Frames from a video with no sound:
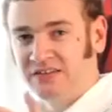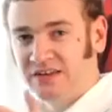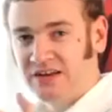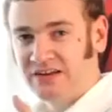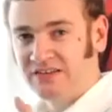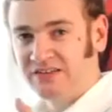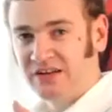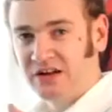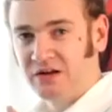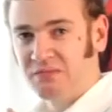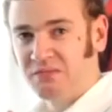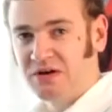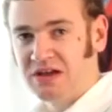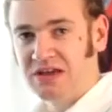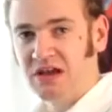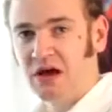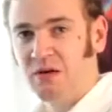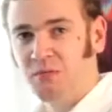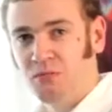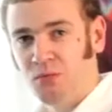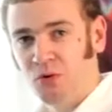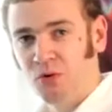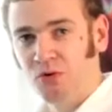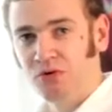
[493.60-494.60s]
So it's going to make it
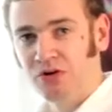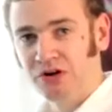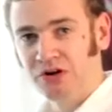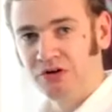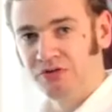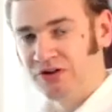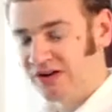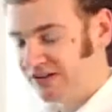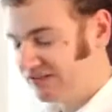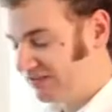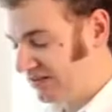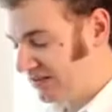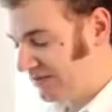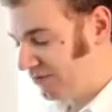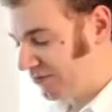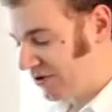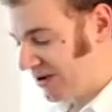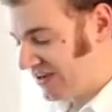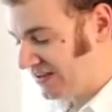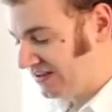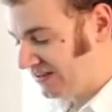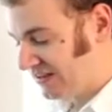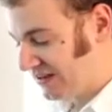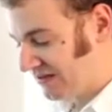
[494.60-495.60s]
a more aggressive
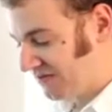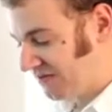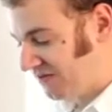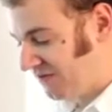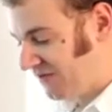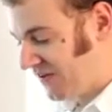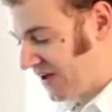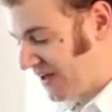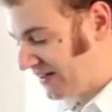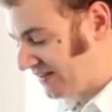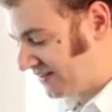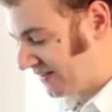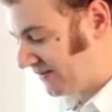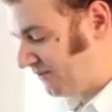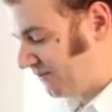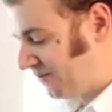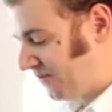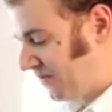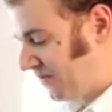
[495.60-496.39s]
racing fit.